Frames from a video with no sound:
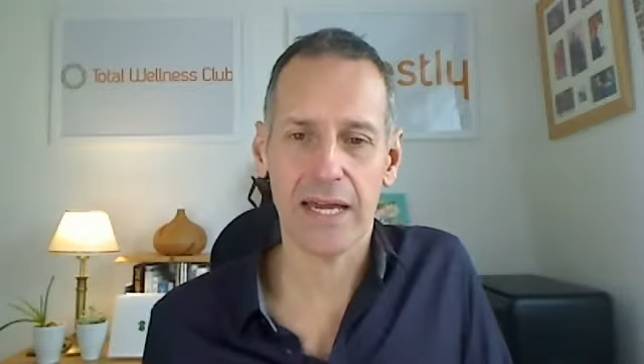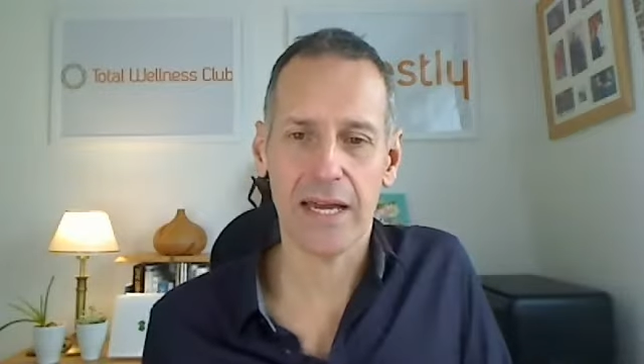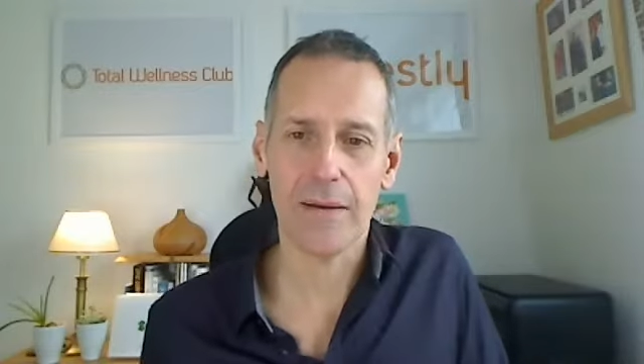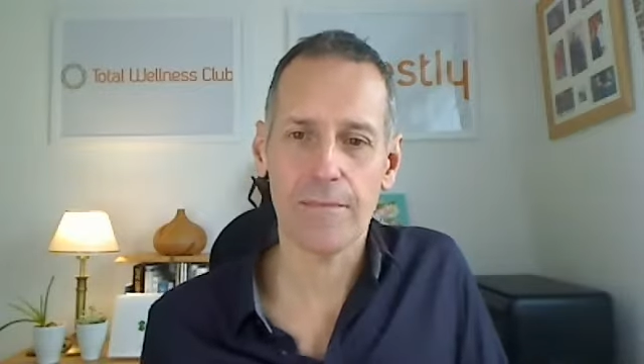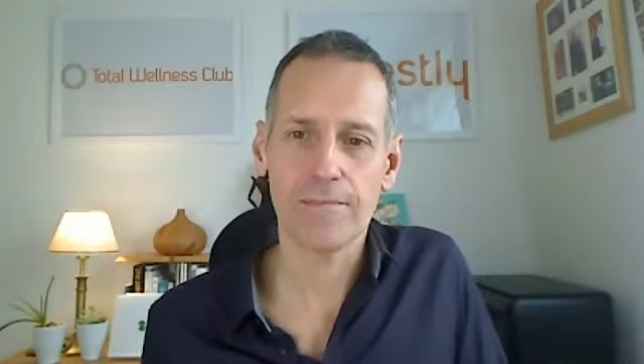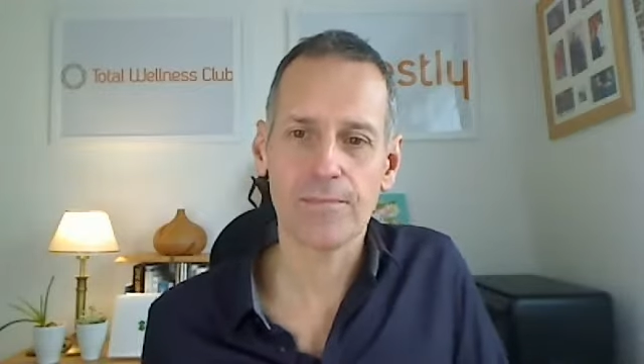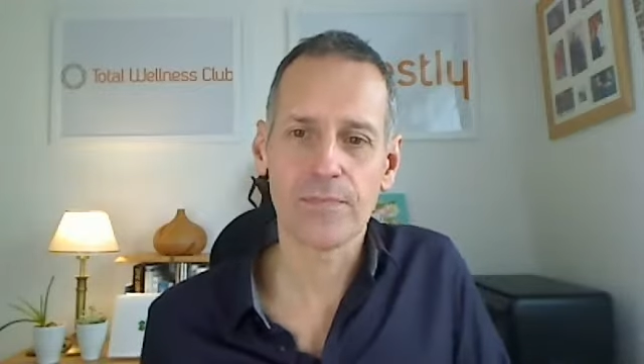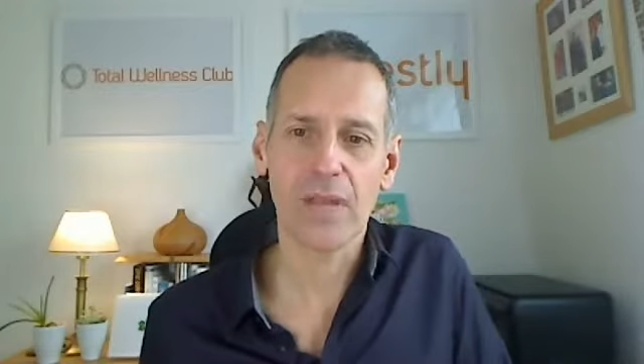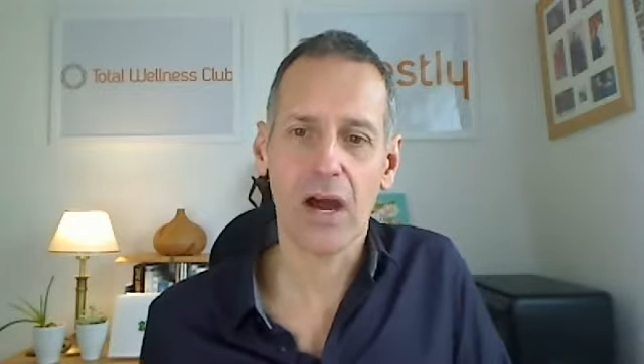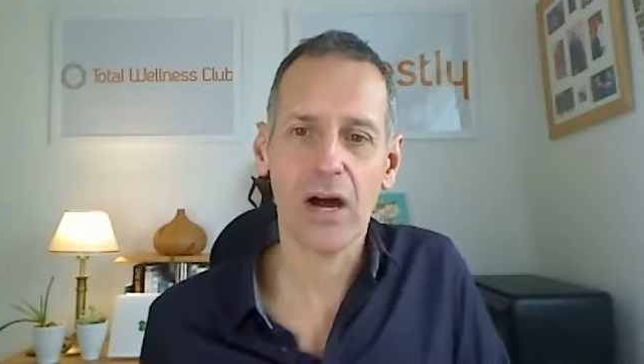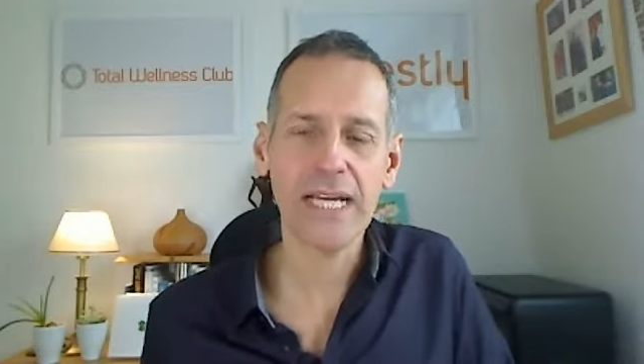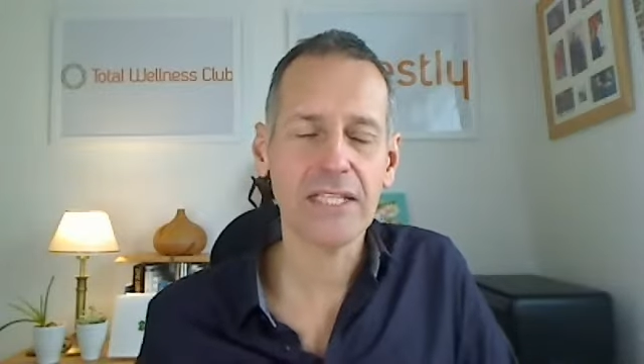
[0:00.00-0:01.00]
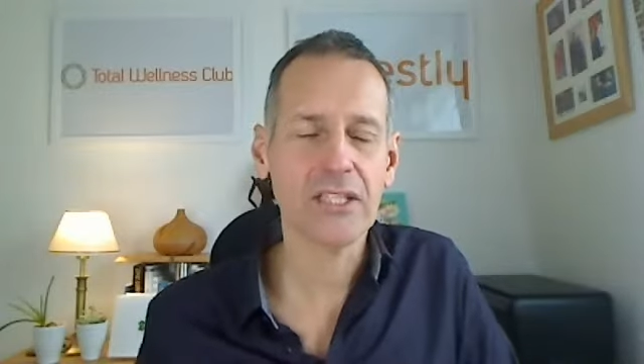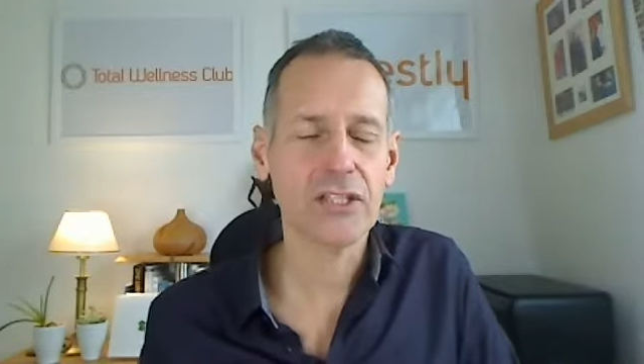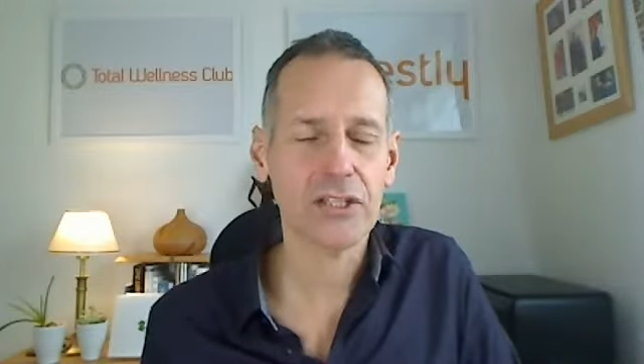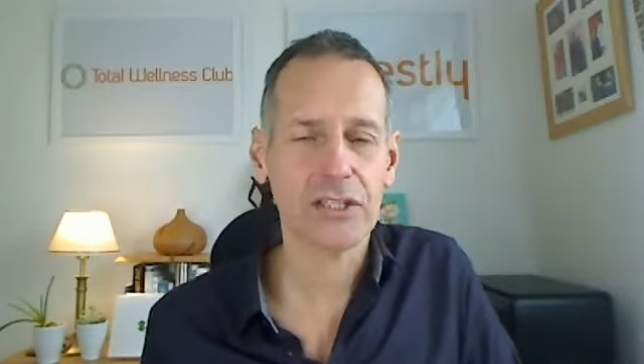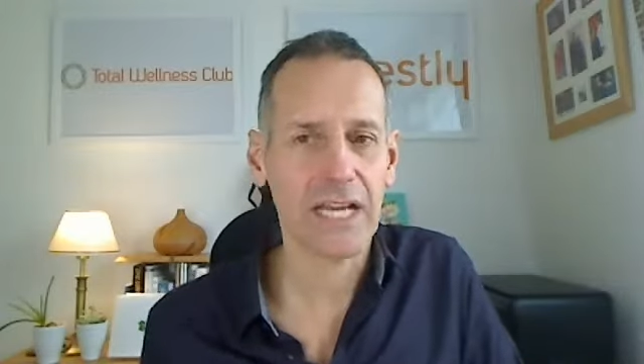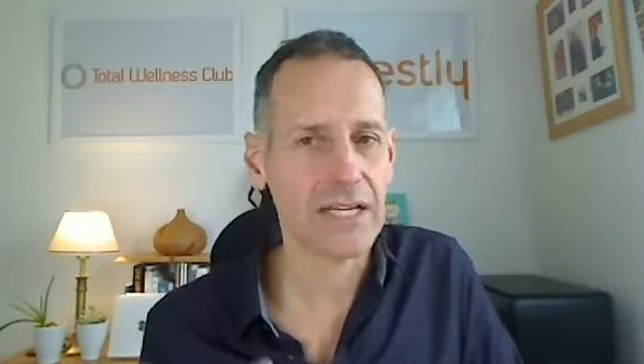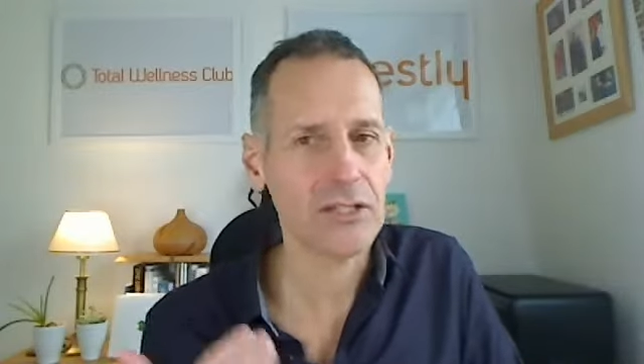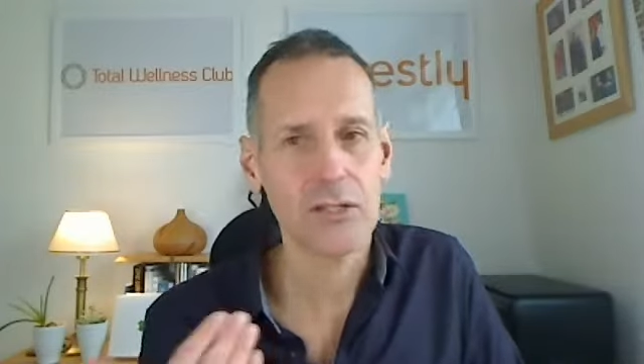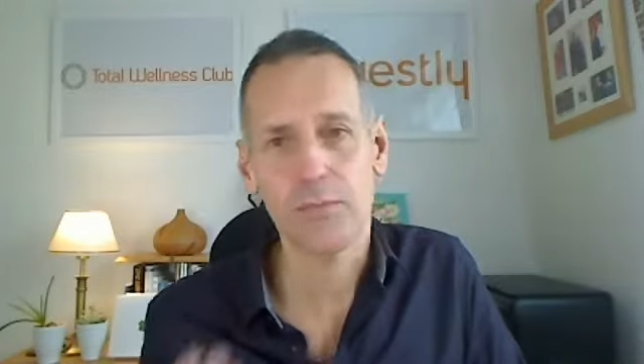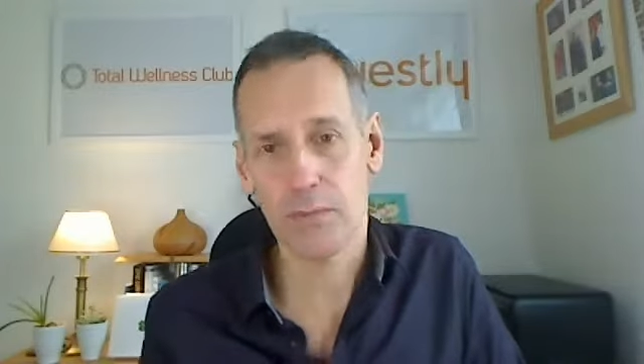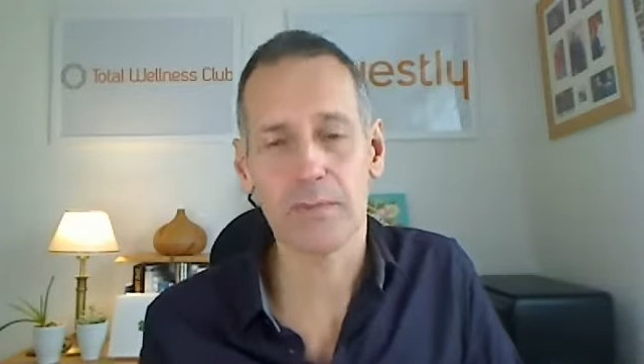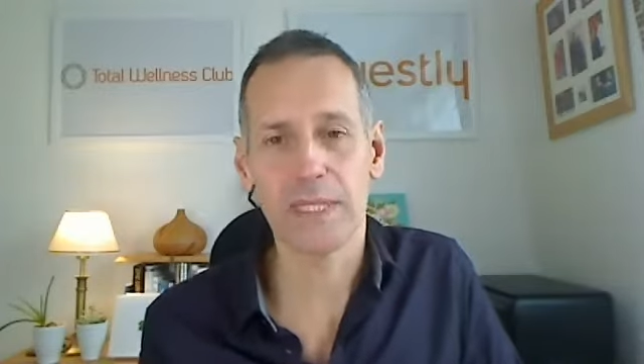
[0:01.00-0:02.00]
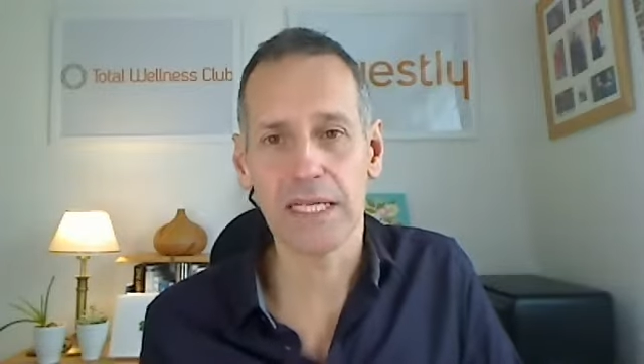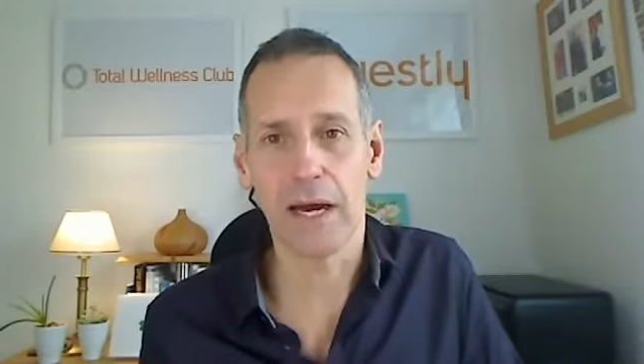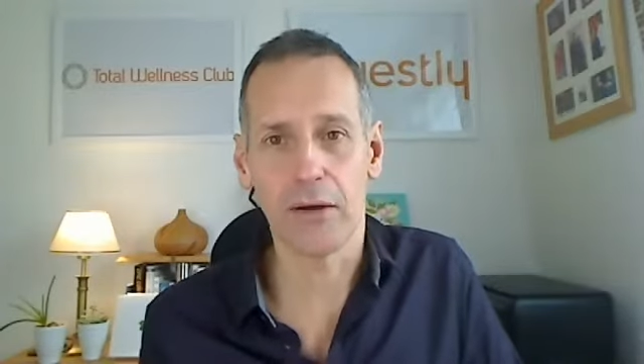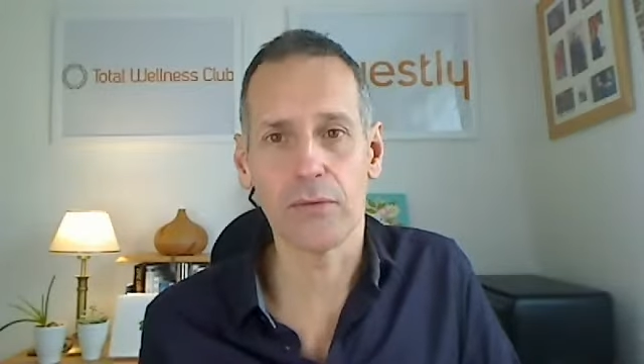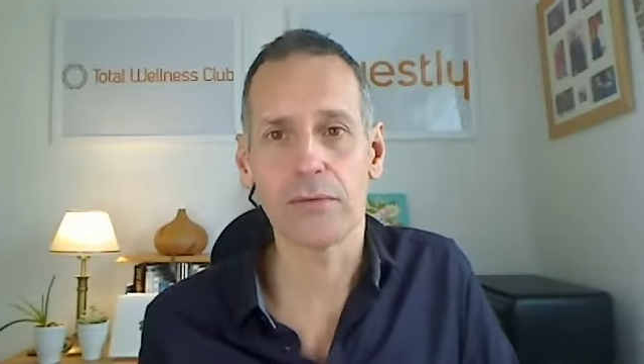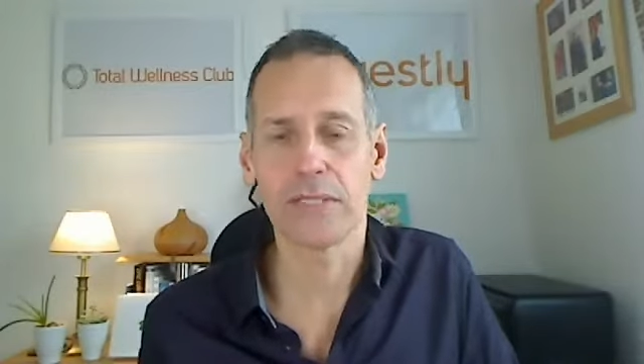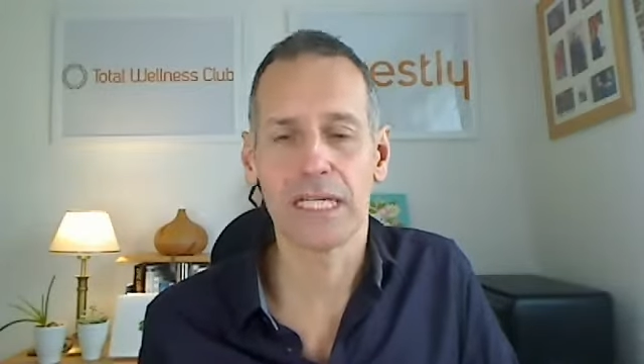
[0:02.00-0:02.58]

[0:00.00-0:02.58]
as you probably know,